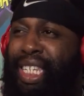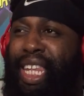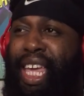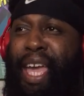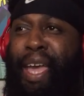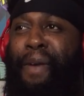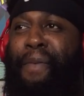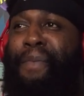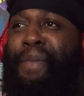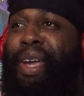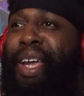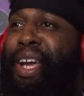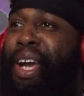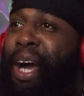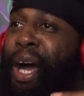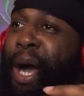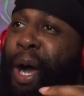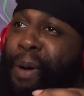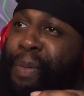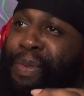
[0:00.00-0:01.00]
It
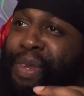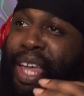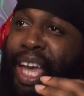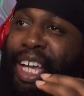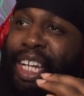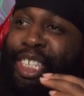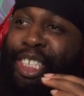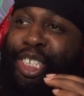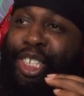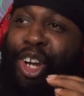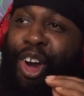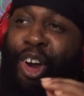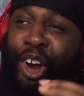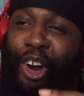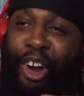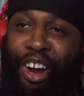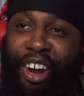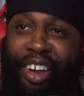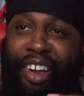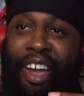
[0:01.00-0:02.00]
becomes a
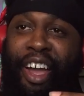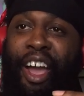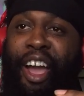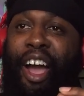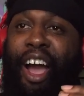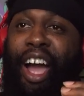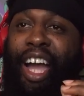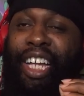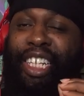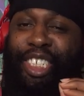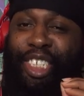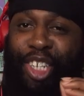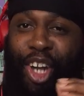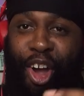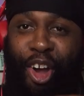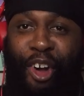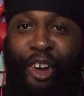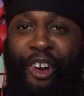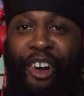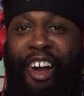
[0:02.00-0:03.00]
charred
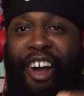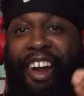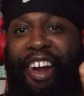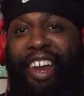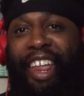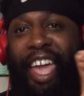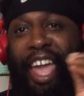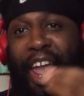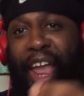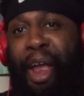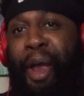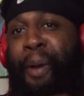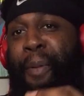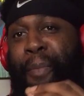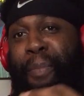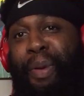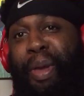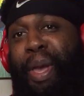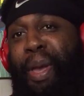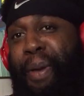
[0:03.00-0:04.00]

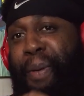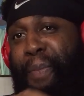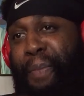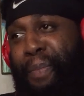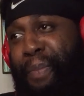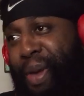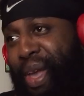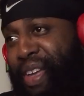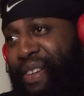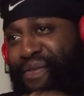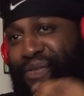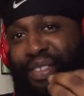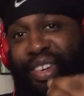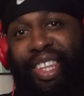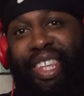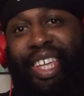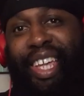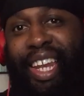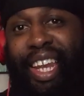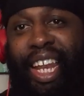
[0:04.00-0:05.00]
Airbnb
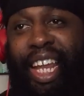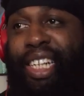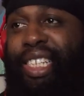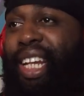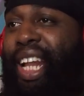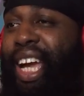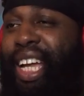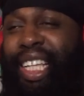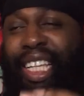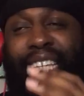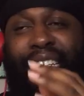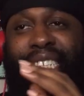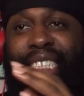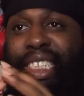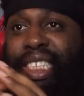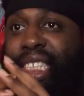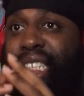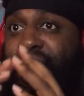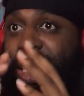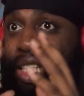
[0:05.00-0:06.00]
for the elect. Like,
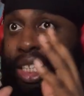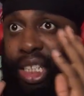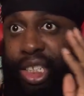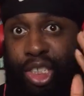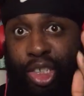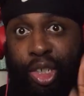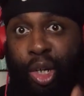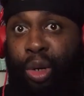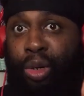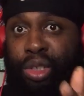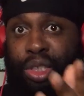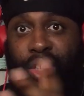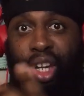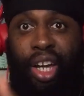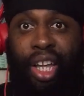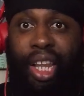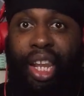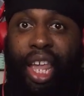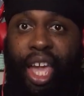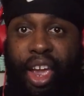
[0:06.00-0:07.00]
the jokes
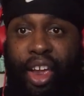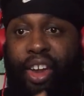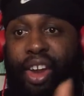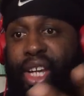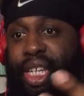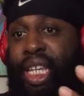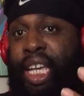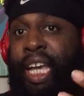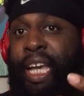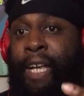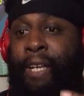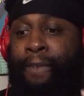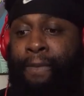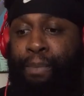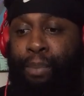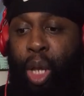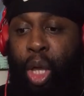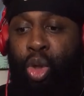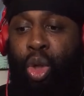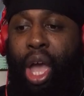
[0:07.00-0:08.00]
are hilarious.
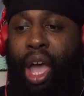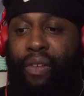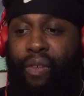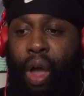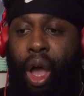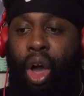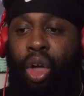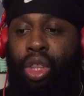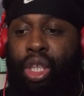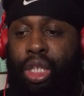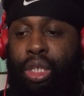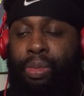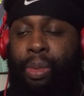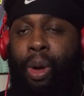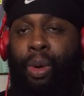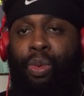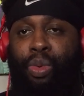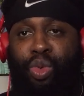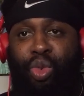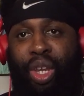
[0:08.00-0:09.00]
Or you have all these
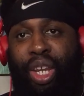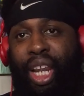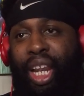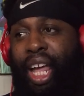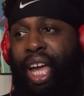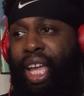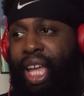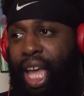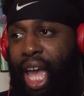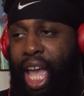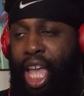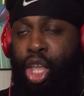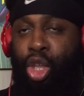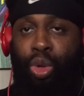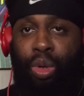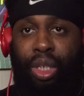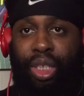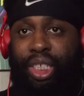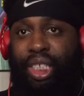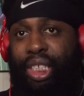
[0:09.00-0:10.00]
moments where they're like, hey,
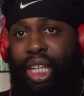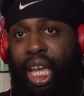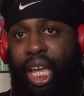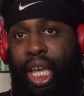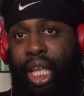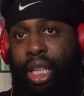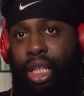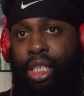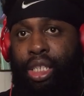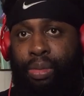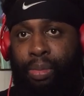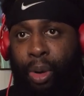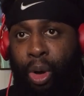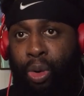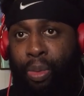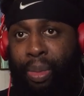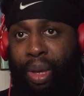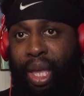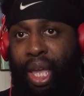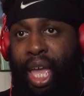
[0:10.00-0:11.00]
you can stay in this
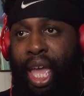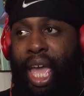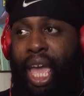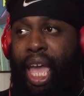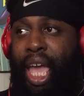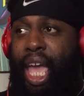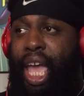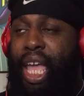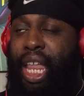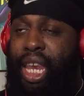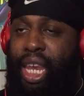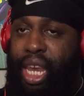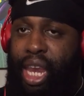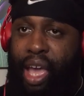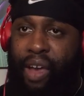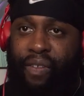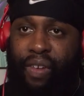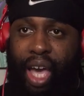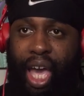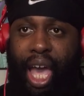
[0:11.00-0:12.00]
moment and
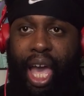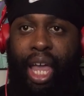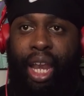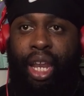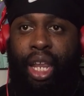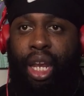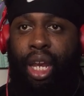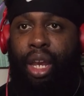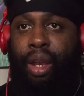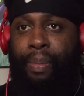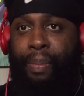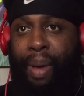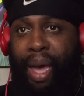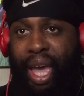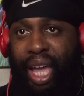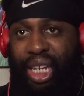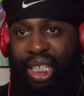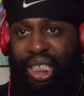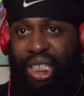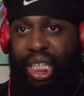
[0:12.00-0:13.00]
never had none of the
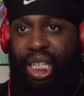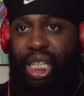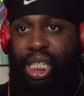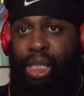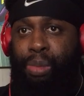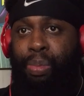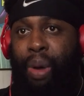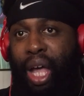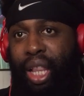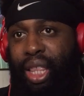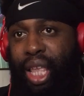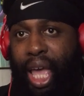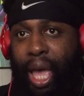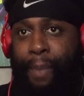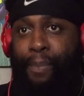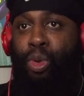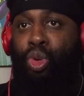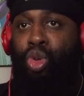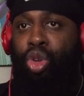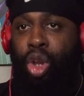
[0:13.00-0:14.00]
bad shit that's about to
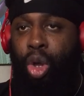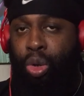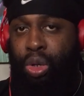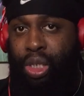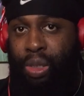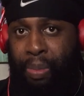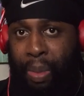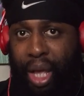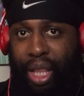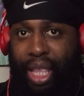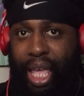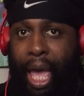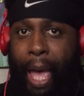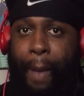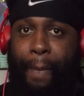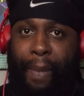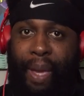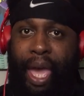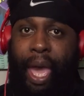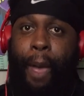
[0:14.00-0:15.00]
happen. You know that's about to
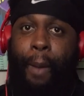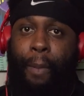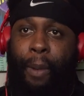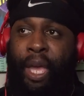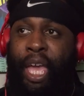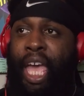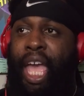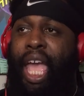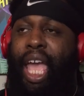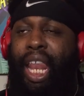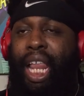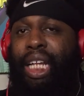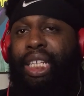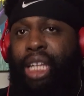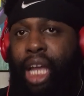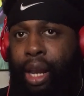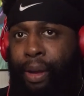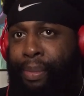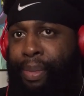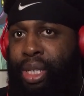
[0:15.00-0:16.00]
happen. And
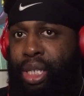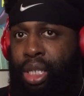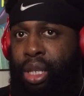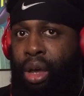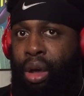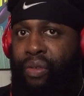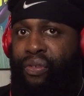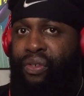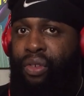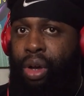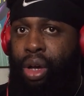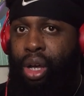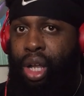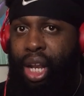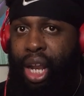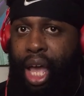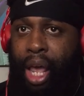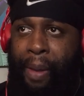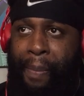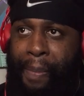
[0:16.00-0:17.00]
that's got to be tough for a
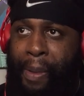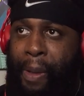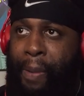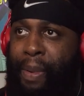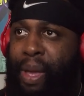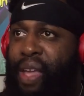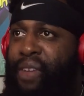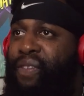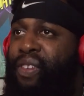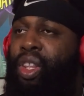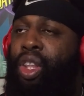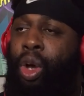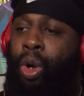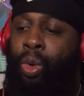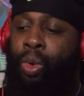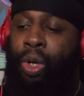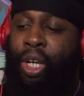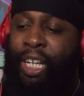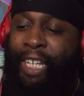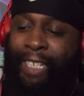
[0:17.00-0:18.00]
lot of people. Even
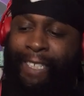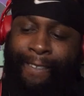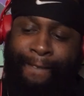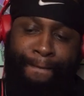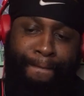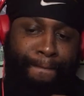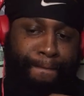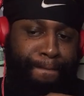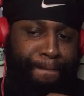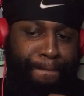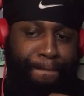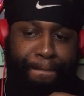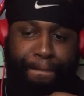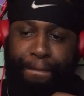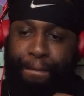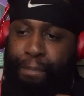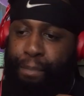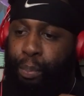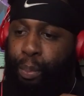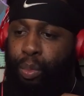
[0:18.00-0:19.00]
though
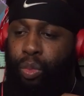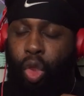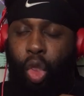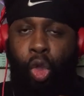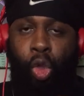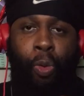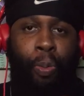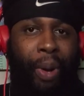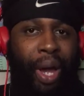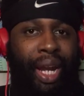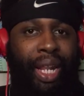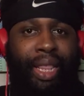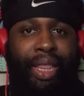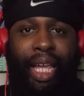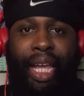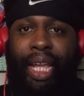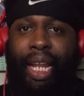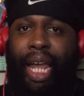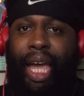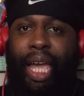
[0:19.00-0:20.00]
you probably
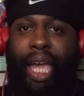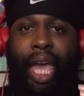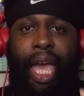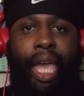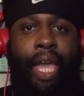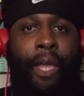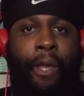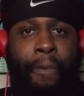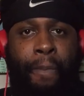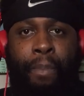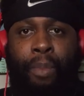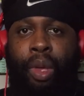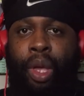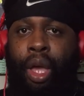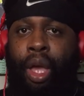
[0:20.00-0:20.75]
think like, hey,